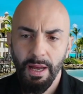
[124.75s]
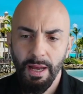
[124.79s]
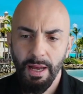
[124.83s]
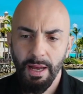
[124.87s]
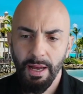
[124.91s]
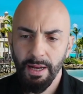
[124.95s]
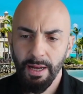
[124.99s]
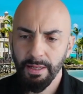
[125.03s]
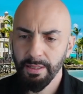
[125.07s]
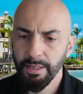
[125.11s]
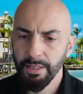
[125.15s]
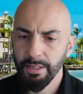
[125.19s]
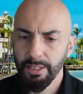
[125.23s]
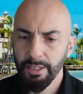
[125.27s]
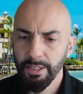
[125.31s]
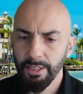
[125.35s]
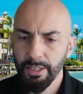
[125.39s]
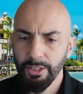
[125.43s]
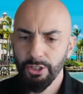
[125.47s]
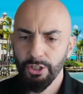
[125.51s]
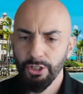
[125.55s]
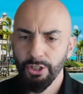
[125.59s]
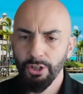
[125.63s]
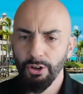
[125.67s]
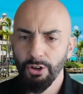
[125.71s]
And it
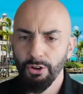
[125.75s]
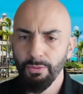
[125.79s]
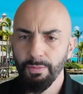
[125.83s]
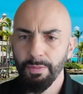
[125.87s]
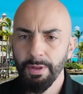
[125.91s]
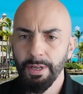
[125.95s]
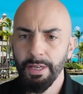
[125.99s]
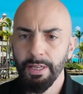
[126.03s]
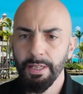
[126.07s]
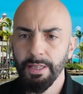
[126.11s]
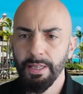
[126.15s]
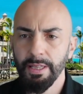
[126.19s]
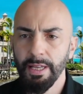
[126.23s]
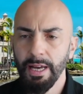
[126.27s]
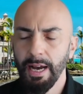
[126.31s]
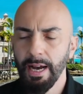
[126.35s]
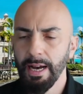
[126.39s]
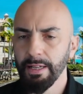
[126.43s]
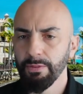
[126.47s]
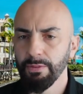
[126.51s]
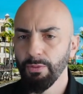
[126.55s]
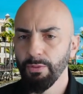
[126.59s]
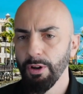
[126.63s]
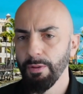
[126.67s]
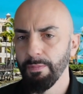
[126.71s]
did show me
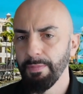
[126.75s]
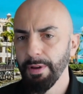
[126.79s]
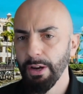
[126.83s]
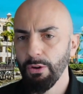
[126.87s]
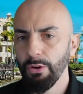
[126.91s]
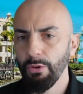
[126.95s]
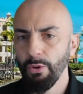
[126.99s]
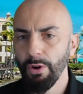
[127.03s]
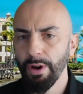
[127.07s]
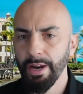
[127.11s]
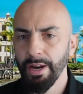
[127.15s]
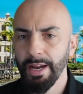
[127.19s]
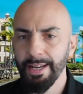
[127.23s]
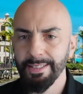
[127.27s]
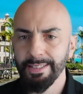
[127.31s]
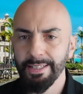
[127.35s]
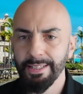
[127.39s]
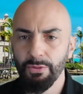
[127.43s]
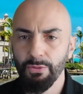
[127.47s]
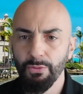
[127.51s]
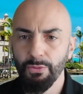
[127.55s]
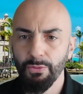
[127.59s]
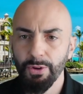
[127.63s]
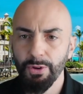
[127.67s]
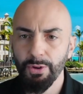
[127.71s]
that, well, Bitcoin
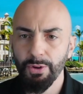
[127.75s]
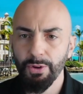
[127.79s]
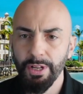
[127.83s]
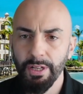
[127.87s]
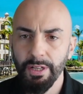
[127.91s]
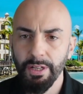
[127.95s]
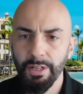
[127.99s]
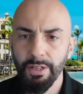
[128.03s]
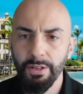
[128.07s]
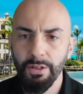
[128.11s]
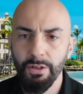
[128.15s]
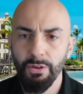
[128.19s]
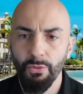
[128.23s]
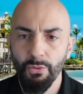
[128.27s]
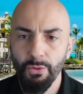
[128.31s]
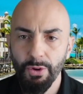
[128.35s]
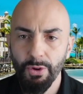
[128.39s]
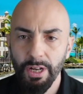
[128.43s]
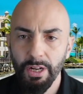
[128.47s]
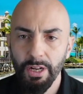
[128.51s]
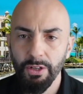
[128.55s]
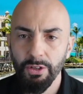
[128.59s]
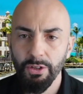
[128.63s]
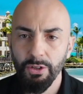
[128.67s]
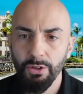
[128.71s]
has a
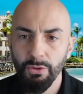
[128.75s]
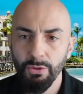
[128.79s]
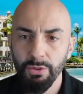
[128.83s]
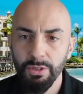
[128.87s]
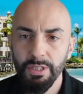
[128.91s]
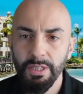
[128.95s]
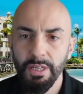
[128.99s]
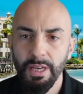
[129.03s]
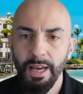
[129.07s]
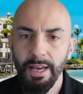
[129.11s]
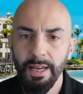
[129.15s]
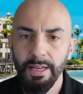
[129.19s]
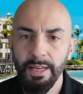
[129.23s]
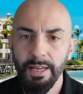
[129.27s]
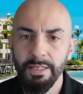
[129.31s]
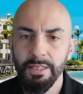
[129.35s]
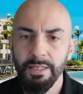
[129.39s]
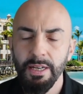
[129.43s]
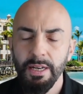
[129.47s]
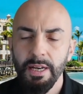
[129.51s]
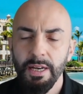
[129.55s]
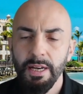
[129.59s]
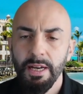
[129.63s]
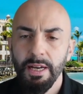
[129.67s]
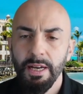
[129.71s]
real use
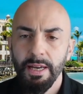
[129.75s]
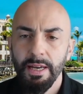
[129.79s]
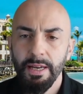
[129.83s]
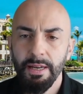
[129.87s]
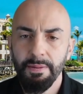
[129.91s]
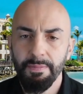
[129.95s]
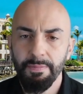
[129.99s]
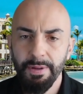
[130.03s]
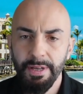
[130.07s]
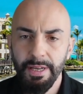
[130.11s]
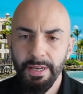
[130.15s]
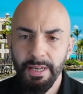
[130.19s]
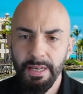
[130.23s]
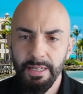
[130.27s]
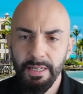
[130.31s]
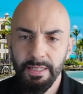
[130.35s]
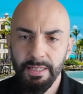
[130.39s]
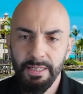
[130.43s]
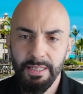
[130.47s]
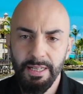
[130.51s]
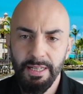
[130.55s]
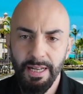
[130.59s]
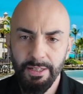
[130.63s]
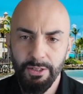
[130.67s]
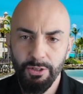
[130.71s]
case in
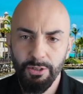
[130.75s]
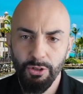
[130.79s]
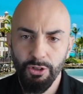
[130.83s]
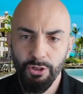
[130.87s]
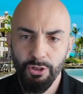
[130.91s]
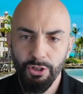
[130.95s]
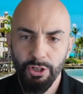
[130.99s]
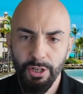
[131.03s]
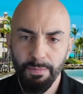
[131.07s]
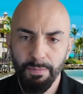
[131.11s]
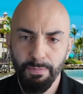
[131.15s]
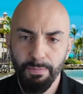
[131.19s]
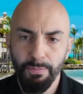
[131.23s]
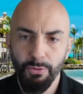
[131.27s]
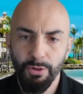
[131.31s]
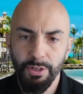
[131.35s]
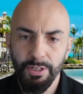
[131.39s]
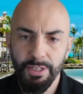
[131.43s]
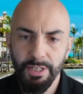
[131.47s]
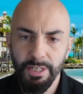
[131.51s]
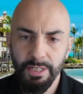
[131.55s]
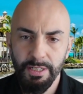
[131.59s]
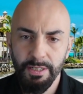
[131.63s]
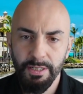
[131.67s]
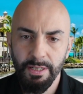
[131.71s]
being
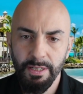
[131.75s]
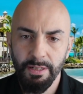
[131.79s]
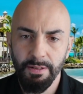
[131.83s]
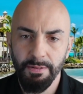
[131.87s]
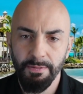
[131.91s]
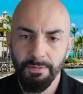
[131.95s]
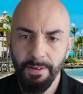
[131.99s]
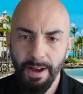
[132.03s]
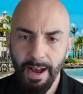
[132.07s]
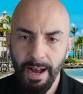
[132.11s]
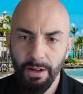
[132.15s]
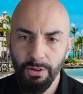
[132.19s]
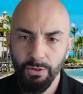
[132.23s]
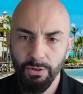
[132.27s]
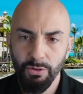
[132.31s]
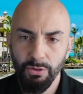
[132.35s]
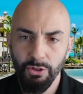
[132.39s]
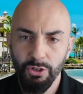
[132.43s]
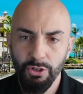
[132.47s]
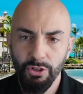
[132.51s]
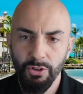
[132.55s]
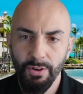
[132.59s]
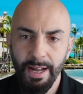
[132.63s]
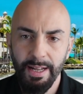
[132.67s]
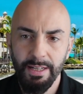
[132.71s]
censorship-resistant
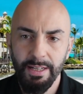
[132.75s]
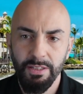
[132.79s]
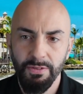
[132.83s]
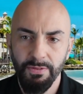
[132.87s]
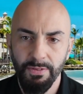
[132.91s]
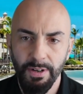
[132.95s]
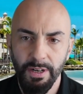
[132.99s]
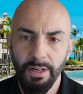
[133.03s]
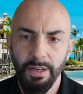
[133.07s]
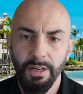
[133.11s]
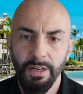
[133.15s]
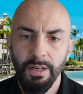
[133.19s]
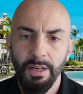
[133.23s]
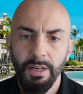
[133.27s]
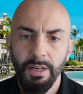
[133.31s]
value transfer.